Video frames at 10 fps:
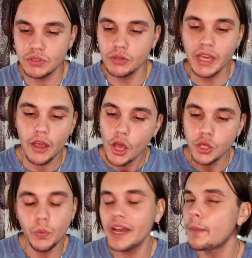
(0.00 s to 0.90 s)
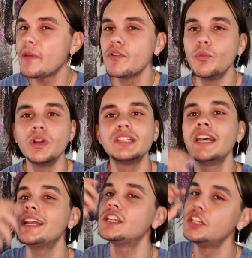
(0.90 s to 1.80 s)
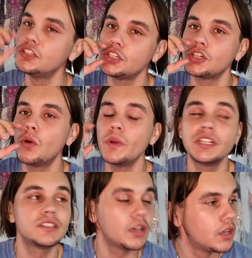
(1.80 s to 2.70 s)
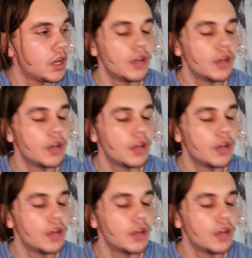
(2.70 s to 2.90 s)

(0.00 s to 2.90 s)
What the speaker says: So yeah, you wake up every morning, take that ginger shot, which is